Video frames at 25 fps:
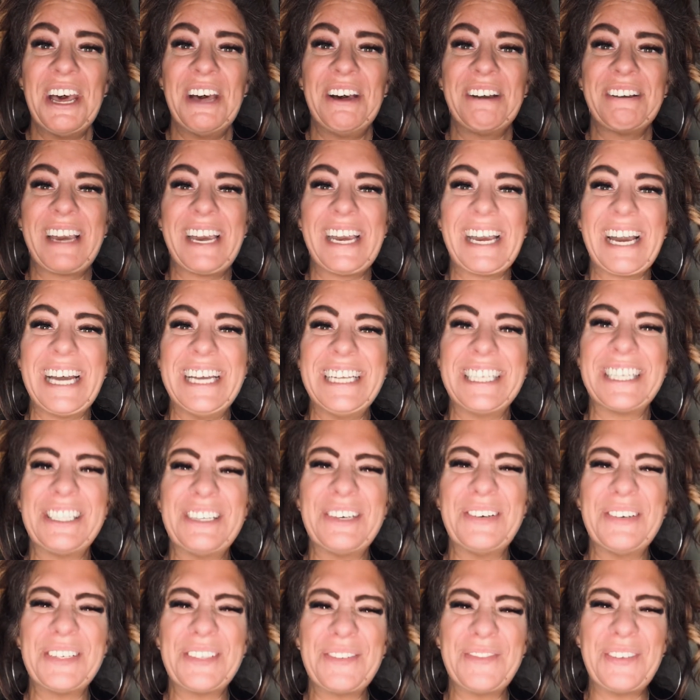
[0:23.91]
Okay, guys, and
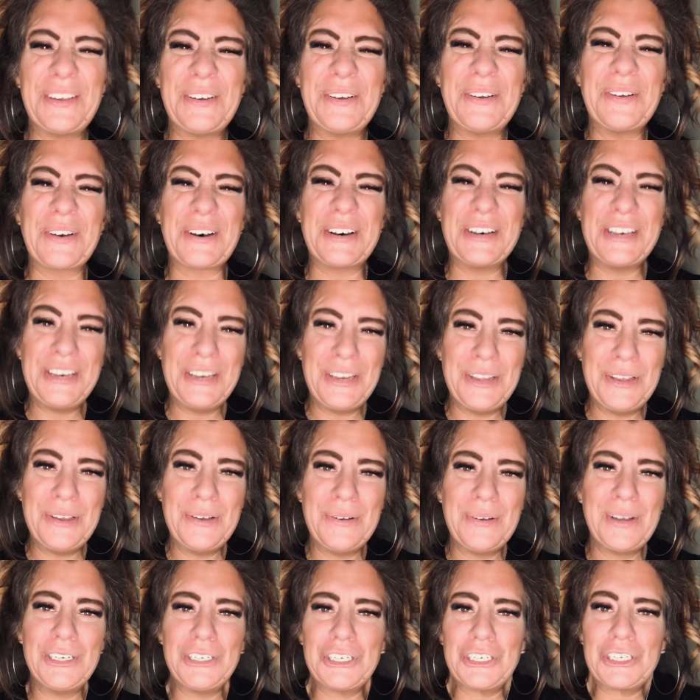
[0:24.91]
those of you who are
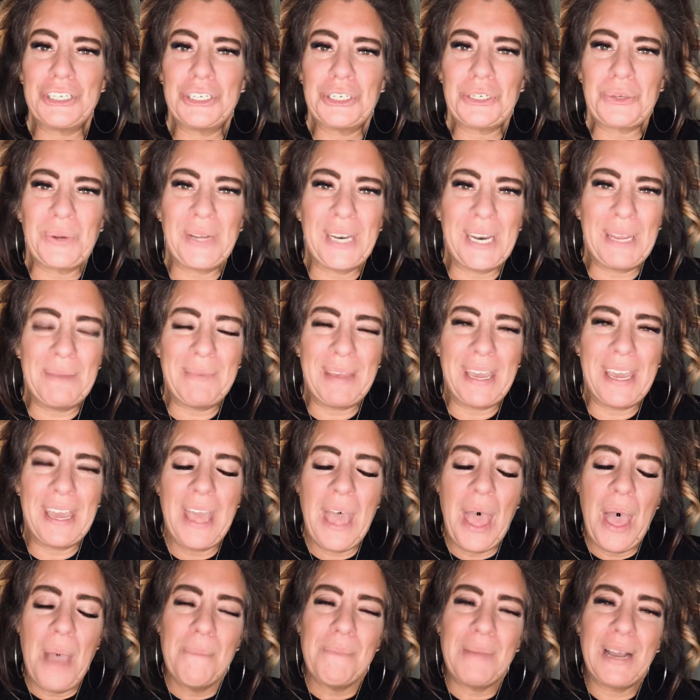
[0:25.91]
new and just joining me,
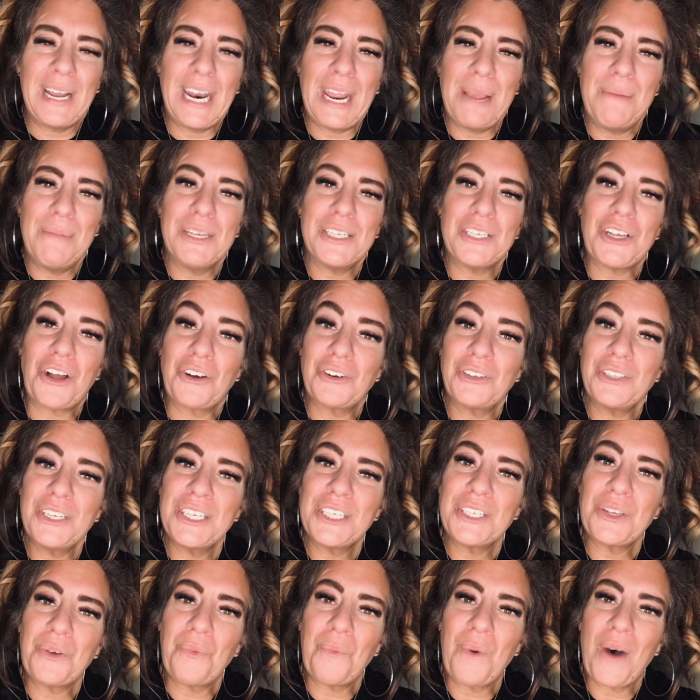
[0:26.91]
my name is
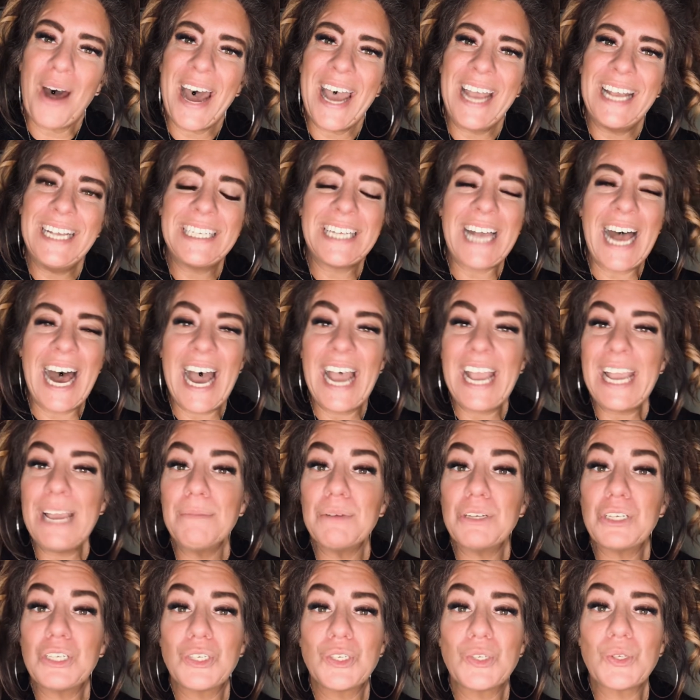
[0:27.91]
Arlessa Wise. I am
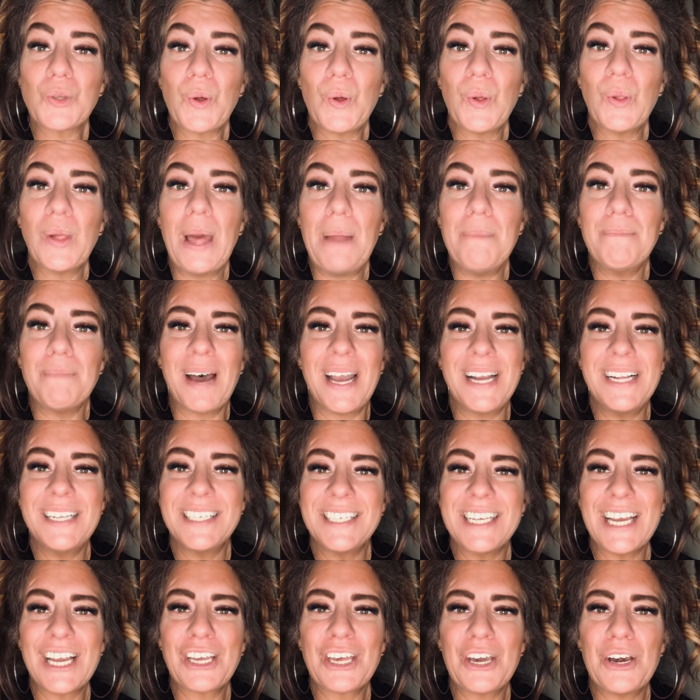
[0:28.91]
a soul and
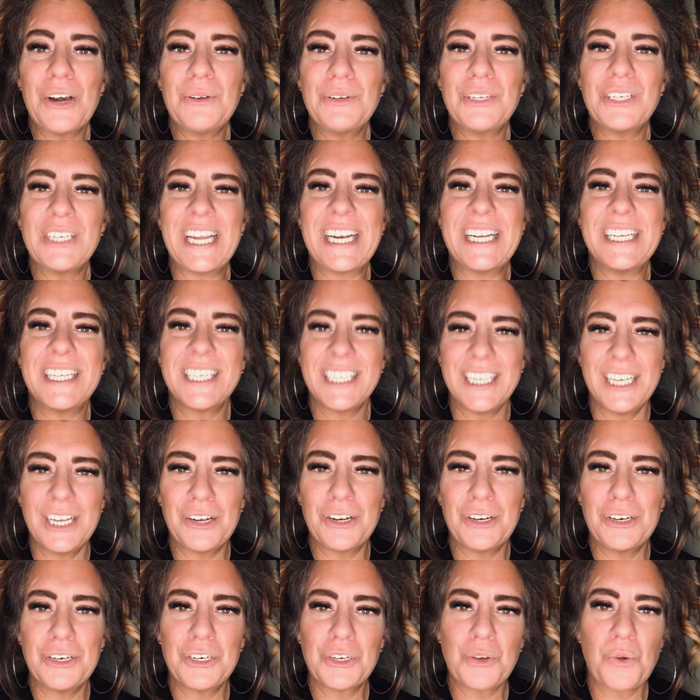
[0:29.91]
mindset coach that is
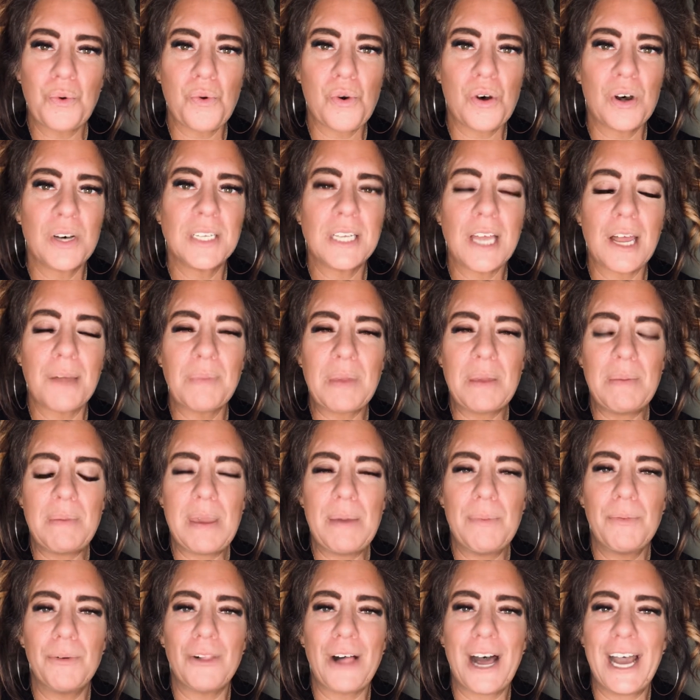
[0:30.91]
geared towards helping
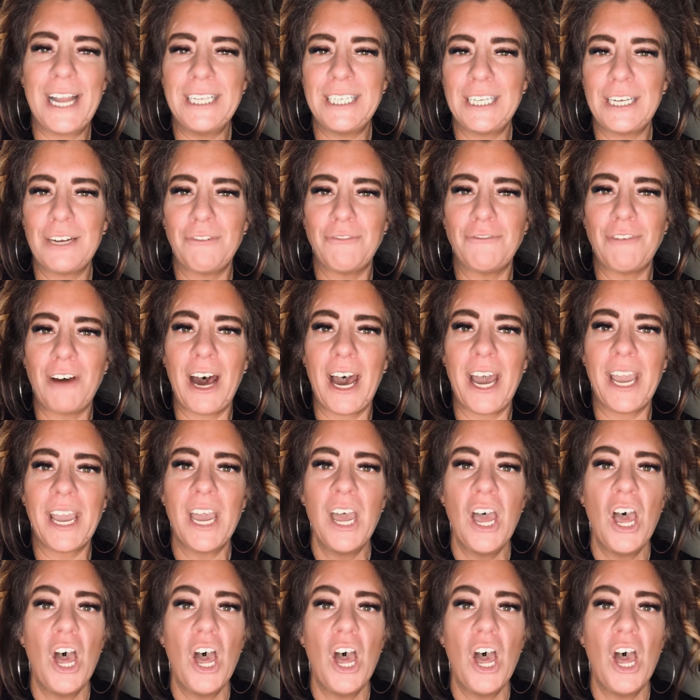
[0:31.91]
people identify